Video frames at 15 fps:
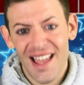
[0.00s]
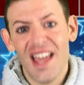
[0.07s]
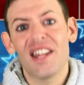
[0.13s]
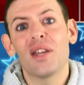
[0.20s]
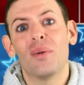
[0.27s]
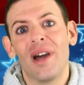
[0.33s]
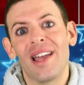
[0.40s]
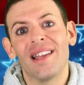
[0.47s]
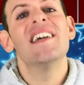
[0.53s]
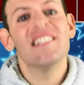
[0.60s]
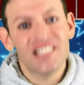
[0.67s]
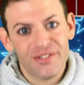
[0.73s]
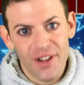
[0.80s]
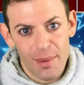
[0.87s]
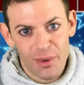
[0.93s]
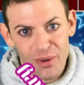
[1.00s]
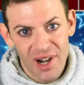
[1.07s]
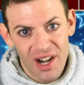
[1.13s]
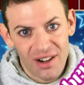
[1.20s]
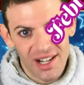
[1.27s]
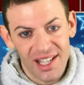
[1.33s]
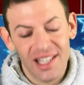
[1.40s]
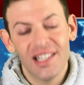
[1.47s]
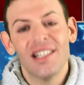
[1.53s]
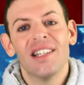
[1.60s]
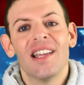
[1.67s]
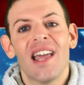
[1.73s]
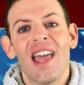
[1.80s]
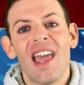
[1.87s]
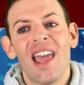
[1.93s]
Anyway, it's February,
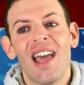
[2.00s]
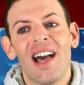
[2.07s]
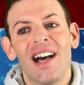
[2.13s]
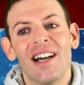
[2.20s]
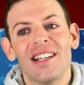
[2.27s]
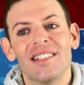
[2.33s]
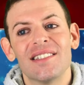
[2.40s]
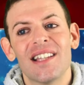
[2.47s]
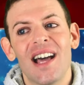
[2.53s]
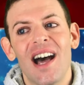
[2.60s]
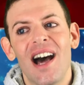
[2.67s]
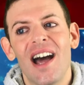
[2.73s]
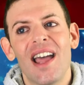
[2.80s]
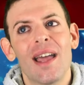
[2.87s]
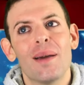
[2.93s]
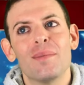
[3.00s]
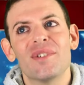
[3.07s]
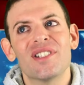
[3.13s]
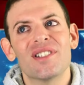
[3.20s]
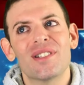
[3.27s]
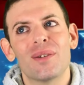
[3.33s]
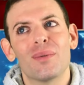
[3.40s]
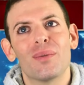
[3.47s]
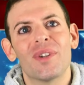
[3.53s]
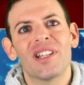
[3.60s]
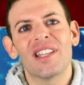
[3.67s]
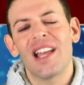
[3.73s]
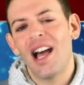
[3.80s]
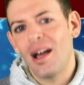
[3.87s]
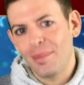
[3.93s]
and I am just
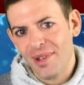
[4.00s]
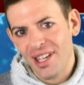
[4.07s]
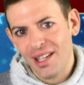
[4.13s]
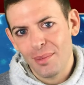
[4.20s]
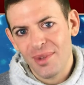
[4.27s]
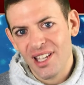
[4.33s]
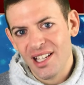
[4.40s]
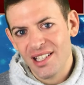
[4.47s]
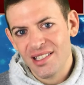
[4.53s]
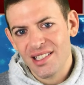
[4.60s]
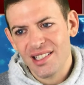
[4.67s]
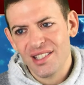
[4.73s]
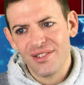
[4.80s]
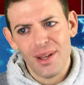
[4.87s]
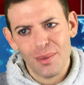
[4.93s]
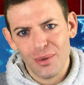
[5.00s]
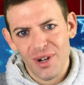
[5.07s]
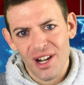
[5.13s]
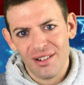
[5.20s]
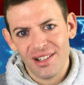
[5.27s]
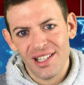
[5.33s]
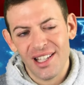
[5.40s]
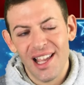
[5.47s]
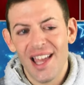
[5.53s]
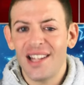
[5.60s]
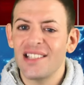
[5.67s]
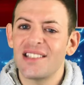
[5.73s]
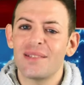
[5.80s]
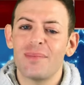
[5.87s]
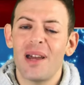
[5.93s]
really happy because it's February, and
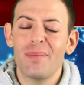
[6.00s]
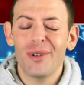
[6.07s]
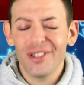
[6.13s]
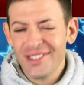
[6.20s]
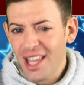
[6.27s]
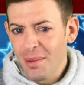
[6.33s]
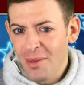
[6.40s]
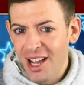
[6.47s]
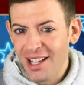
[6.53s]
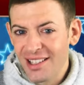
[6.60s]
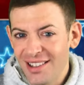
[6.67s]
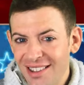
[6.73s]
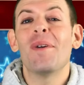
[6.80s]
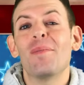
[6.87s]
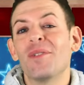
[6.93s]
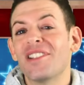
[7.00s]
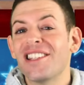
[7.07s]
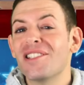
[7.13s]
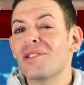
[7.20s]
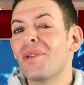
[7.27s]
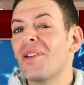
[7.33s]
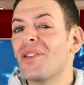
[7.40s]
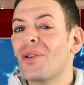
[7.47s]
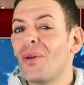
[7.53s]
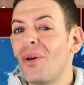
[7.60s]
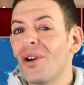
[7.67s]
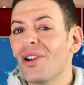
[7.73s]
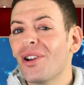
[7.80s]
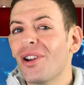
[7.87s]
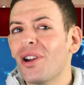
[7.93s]
it's my birthday month. My birthday is around the
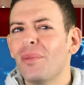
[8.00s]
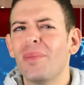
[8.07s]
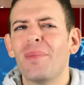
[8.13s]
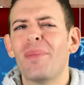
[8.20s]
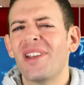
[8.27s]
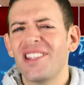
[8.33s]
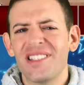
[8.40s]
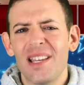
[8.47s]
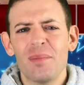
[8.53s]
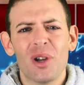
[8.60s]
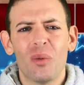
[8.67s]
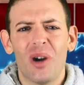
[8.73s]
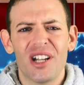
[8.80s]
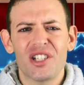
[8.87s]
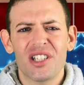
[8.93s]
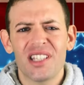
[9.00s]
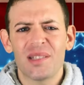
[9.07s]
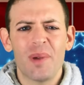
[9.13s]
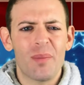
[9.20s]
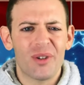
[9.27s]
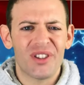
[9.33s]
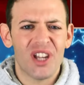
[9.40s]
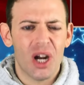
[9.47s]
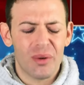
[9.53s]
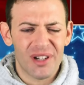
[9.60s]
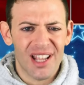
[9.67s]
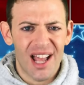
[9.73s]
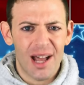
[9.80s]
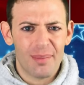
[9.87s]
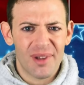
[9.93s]
corner, but by the time you're watching this, my birthday already
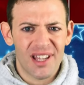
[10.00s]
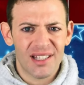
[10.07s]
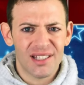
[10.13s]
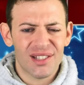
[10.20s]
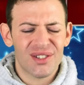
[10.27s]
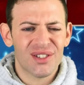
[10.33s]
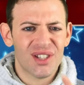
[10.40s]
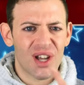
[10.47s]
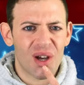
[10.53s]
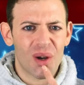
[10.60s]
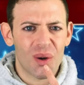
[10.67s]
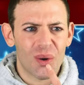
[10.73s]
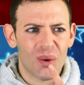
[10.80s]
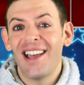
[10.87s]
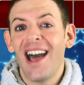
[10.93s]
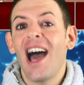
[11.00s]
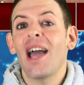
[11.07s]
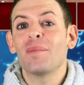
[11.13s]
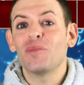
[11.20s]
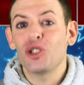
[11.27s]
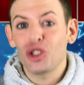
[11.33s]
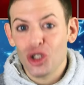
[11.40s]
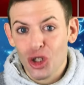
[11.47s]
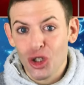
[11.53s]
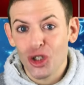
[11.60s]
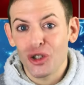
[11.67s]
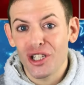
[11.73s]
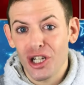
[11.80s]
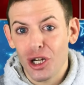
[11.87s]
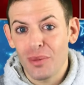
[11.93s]
happened, so I'm sure
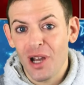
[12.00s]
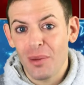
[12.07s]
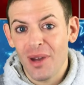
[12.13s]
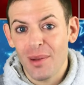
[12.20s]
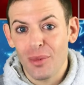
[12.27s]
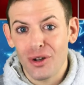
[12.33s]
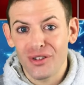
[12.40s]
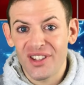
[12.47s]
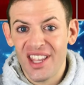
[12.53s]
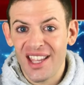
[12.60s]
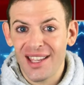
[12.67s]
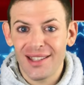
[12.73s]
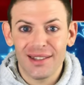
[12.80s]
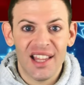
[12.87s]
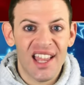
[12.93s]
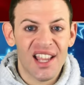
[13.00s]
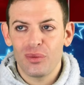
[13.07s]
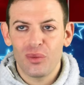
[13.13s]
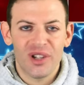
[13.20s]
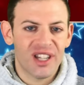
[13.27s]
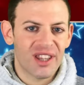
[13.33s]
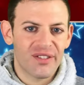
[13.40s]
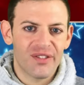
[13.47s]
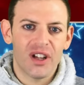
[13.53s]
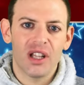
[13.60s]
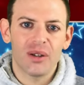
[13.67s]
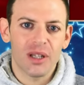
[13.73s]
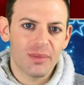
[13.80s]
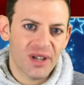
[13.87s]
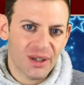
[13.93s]
you'll hear about my birthday in, like, one of the
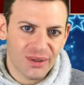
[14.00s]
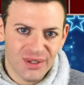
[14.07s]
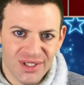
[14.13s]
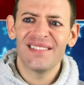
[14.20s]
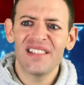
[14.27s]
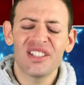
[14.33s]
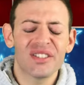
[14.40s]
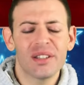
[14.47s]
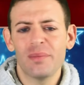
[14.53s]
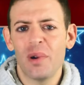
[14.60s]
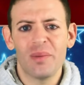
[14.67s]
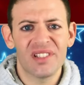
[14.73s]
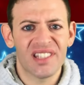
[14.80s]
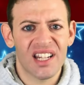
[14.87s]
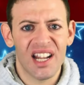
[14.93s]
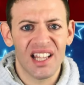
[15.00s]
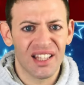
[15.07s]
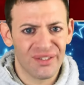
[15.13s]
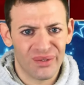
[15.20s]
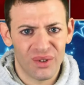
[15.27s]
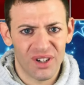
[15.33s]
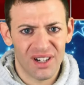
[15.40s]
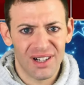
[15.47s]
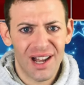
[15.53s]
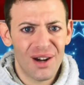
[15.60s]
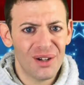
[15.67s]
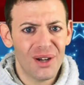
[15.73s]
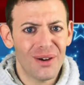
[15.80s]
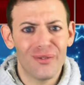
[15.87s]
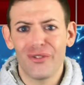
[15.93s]
following posts. These are the moments that I live for. I
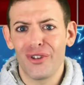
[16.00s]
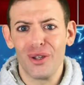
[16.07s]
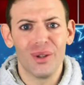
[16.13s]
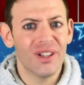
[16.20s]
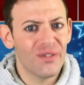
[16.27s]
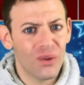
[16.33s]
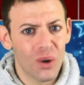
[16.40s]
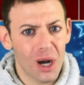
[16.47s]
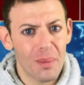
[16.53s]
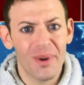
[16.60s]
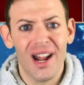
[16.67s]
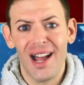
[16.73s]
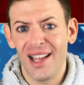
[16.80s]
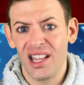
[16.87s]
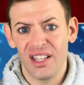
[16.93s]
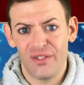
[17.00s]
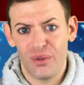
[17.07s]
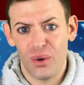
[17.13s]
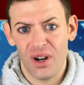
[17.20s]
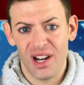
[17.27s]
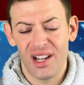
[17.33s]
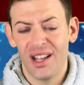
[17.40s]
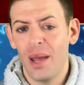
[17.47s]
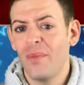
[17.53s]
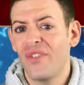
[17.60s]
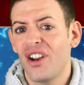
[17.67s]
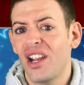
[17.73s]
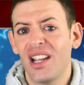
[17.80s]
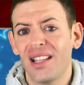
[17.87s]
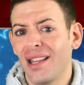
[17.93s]
don't know if you live for it, but I live for it. I'm
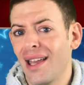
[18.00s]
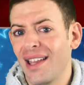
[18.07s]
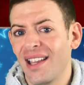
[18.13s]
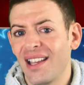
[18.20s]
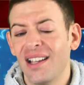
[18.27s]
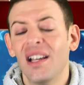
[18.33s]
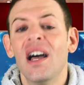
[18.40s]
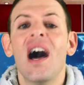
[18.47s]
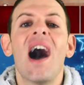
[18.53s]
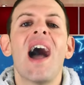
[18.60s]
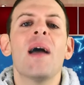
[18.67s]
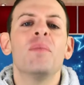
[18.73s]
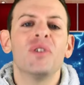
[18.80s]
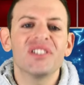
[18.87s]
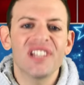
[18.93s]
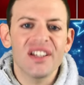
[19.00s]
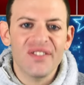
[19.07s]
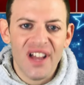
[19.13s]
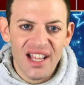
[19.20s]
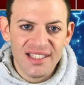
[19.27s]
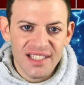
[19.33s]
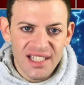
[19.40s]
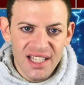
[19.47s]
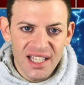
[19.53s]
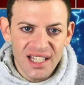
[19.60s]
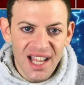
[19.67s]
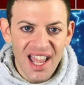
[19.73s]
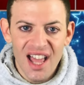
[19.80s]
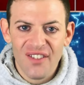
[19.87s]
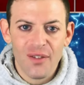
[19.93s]
very, like, I'm multifaceted.
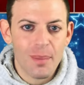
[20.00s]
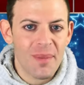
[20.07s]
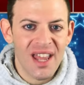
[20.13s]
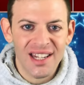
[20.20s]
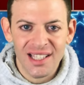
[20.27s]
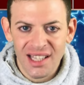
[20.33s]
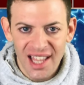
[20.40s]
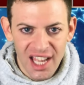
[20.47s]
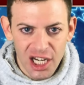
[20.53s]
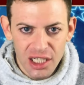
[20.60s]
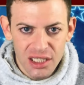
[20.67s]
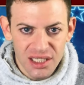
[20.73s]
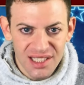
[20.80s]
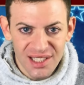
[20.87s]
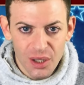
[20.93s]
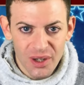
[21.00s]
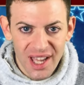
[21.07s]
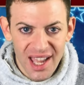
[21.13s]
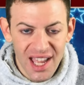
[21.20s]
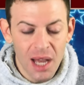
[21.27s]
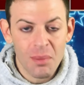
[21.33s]
I have many layers, okay?